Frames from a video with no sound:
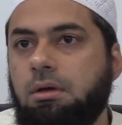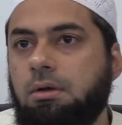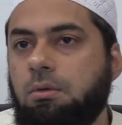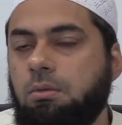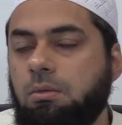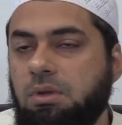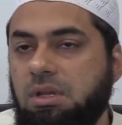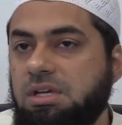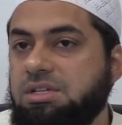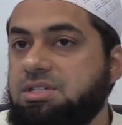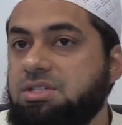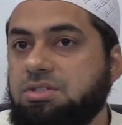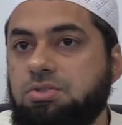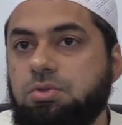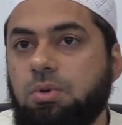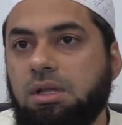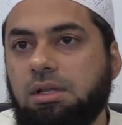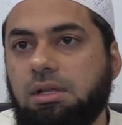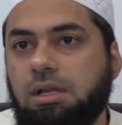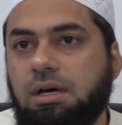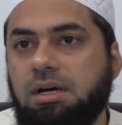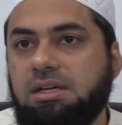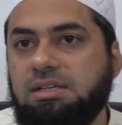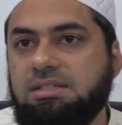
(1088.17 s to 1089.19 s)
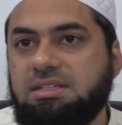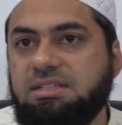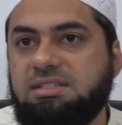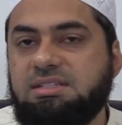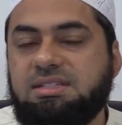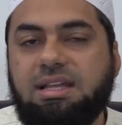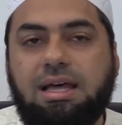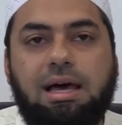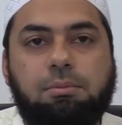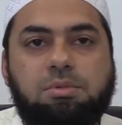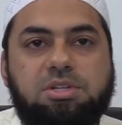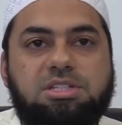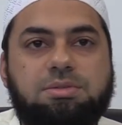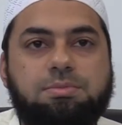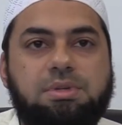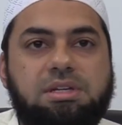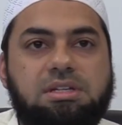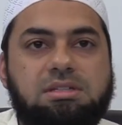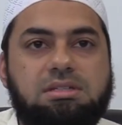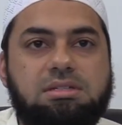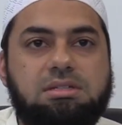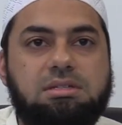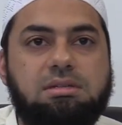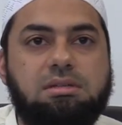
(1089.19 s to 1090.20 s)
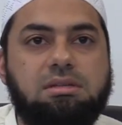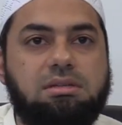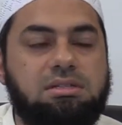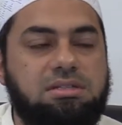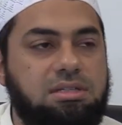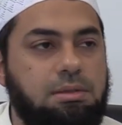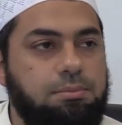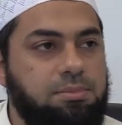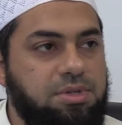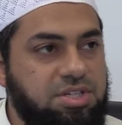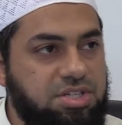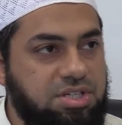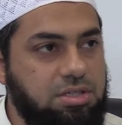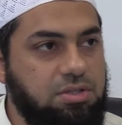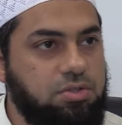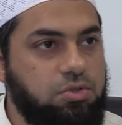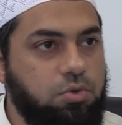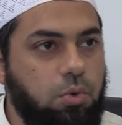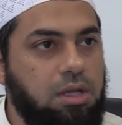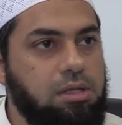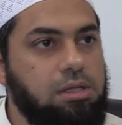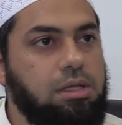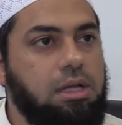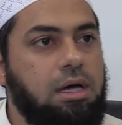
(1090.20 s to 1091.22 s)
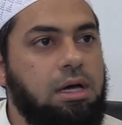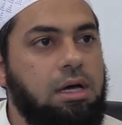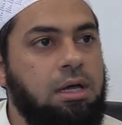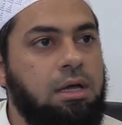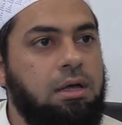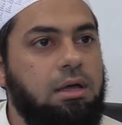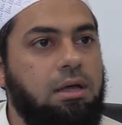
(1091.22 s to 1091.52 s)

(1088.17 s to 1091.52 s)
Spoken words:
Religion to Allah is Islam, which means submission to Allah.